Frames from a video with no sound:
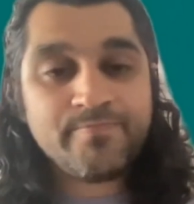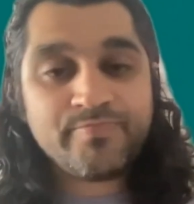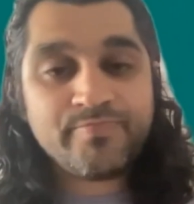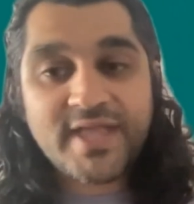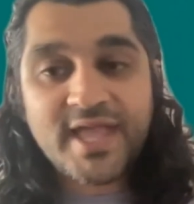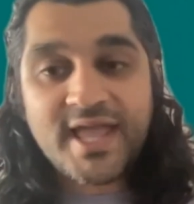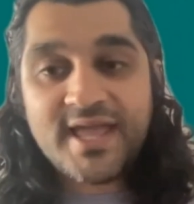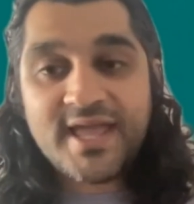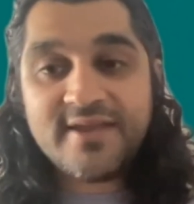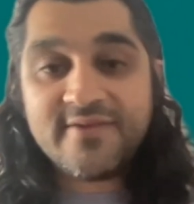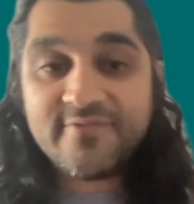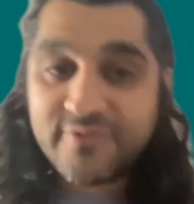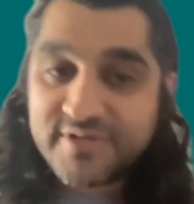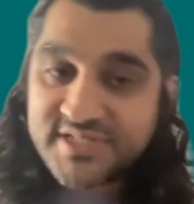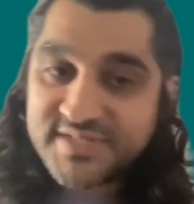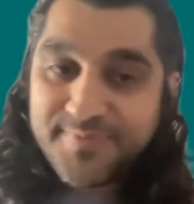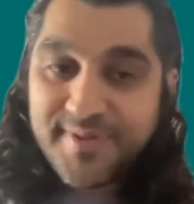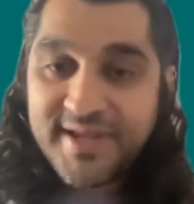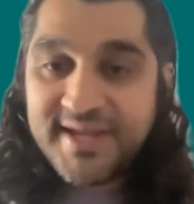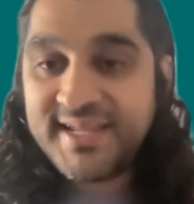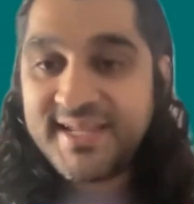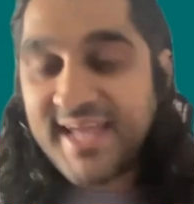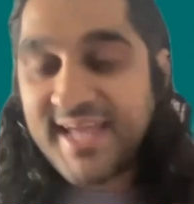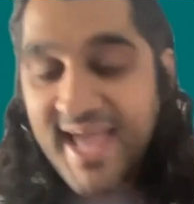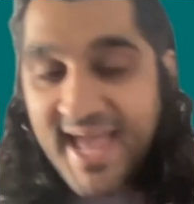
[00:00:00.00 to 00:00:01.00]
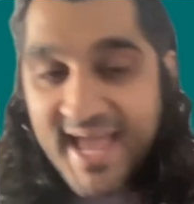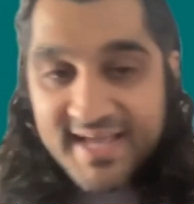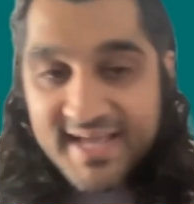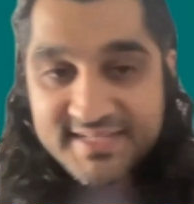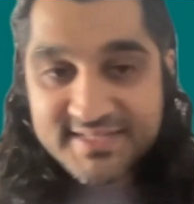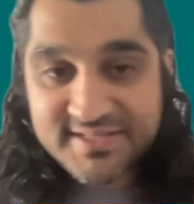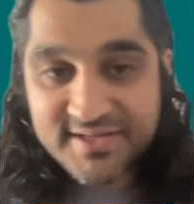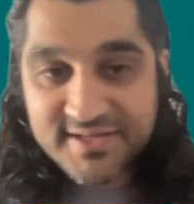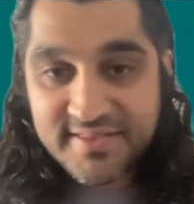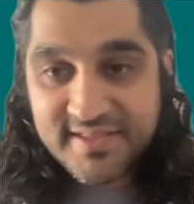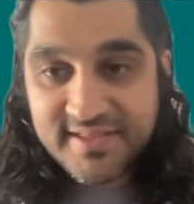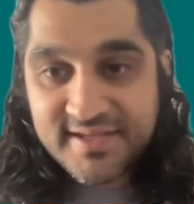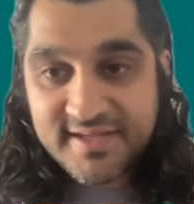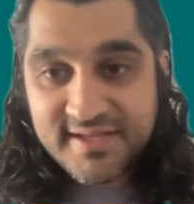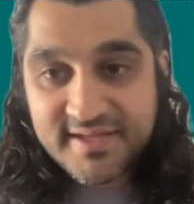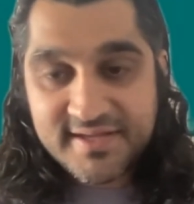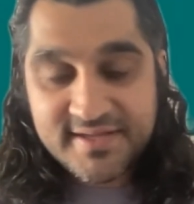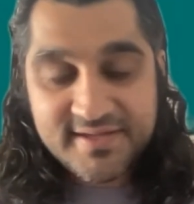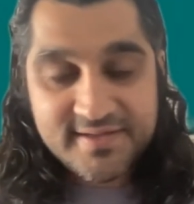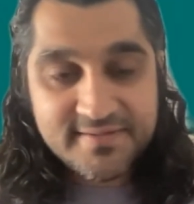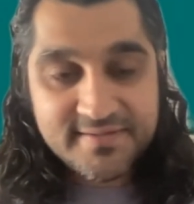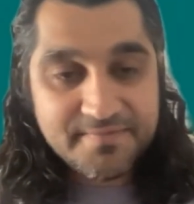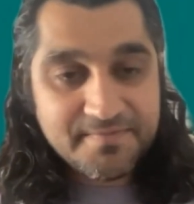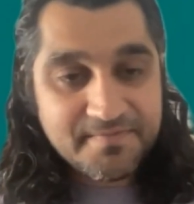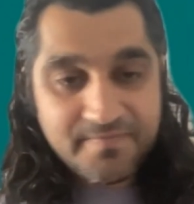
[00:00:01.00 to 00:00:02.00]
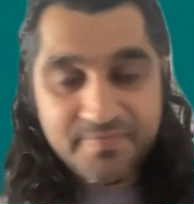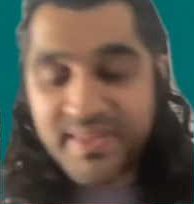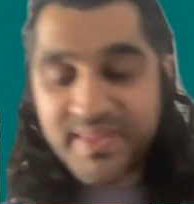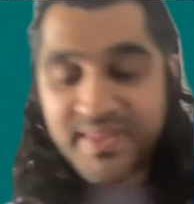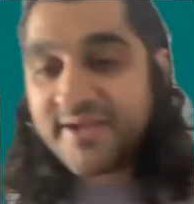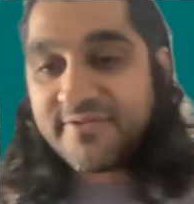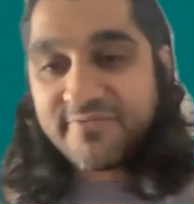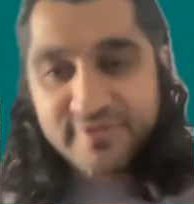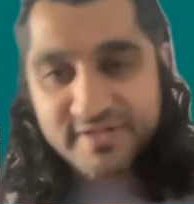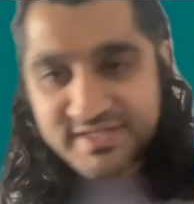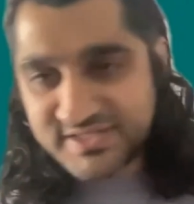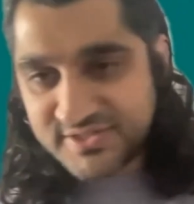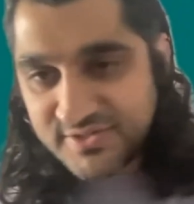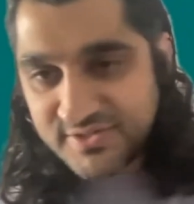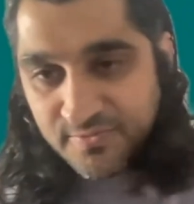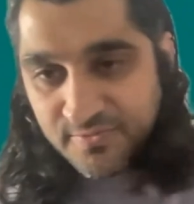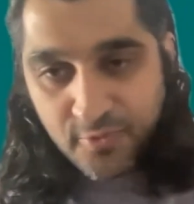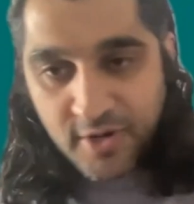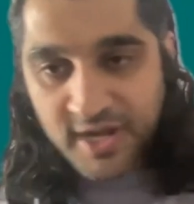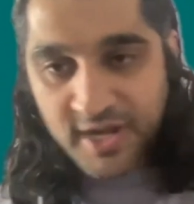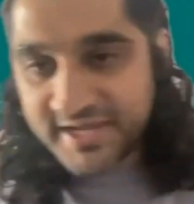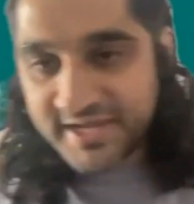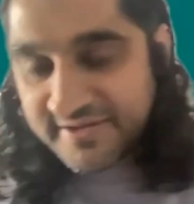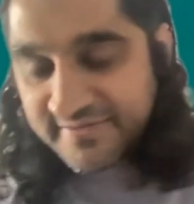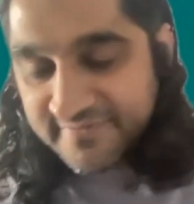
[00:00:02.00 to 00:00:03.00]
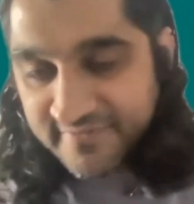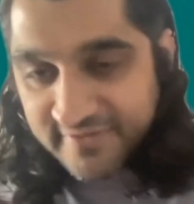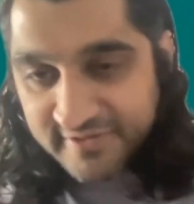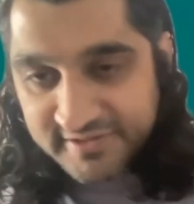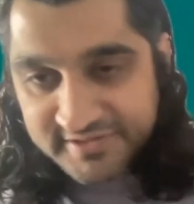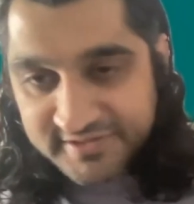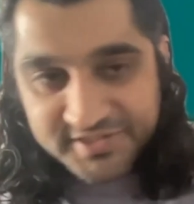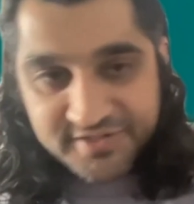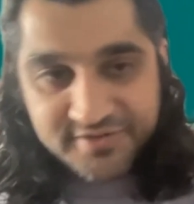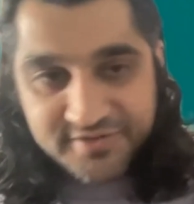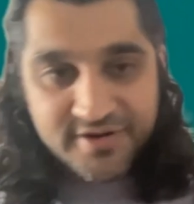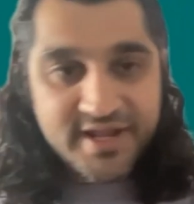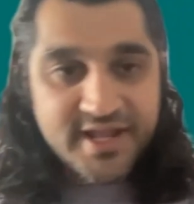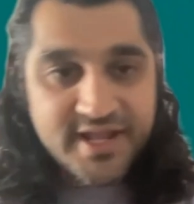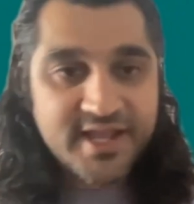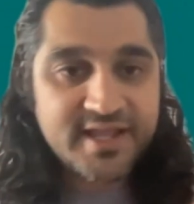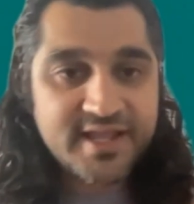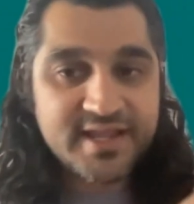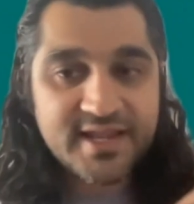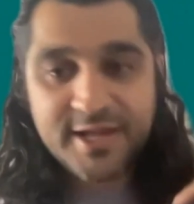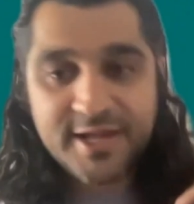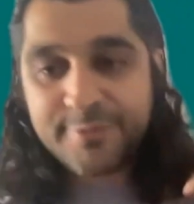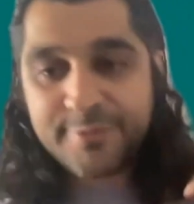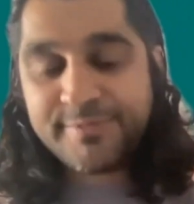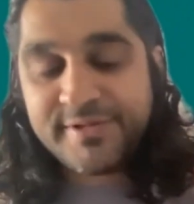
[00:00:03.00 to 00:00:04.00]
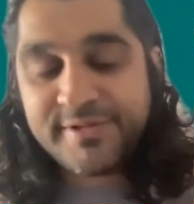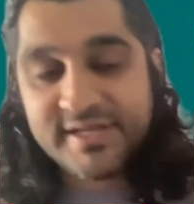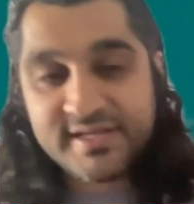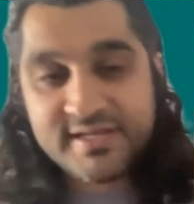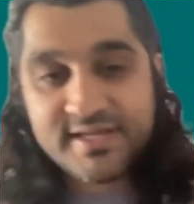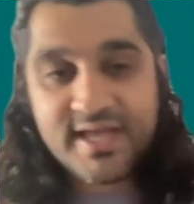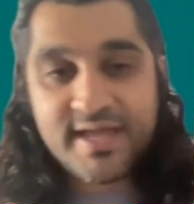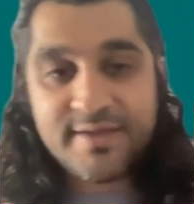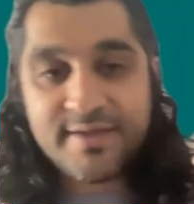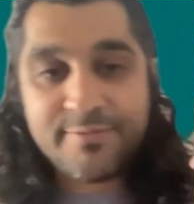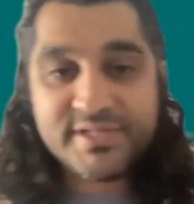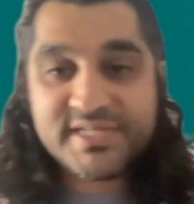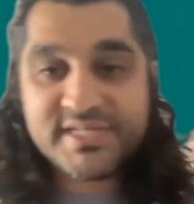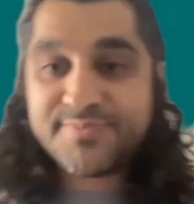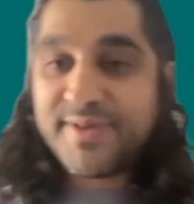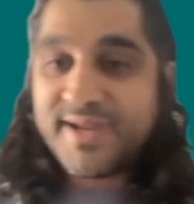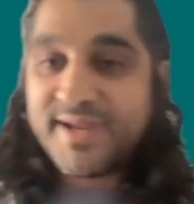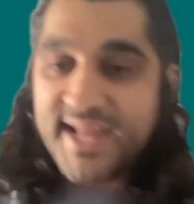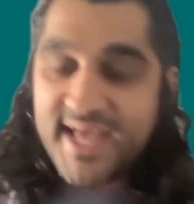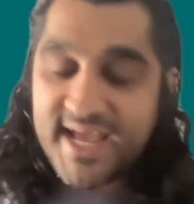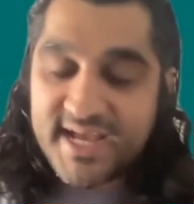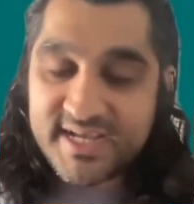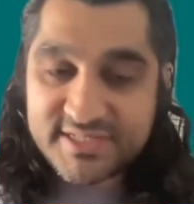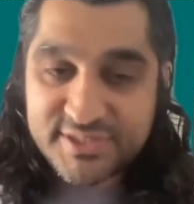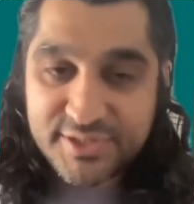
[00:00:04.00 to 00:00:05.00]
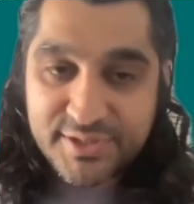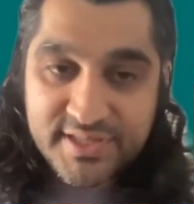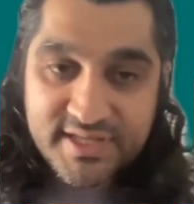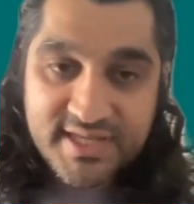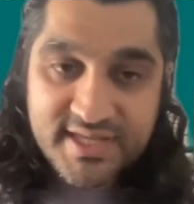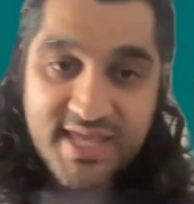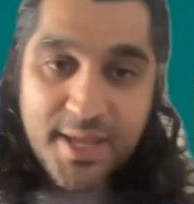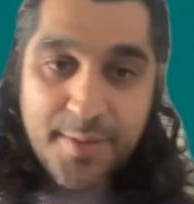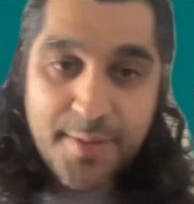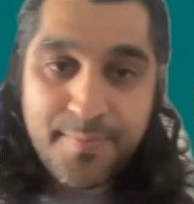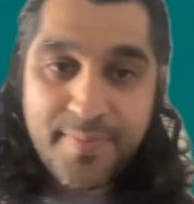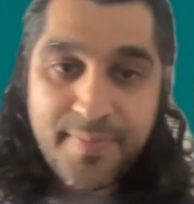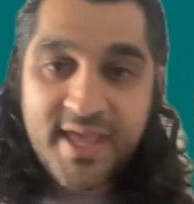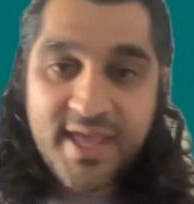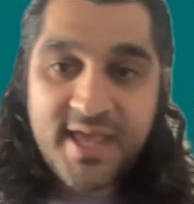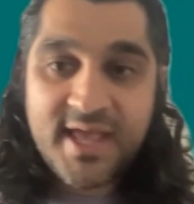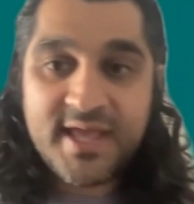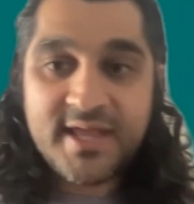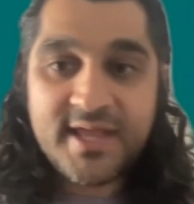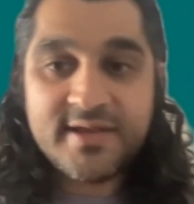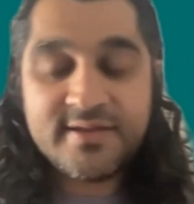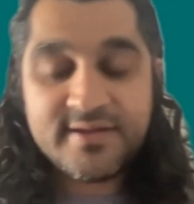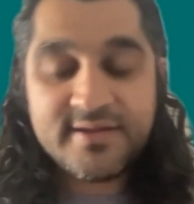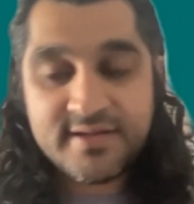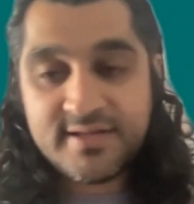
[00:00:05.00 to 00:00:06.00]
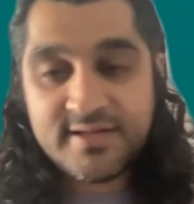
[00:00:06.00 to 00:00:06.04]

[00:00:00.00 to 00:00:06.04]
And if we're spending X on and if we assume Y conversion rate and we spend X on the campaign,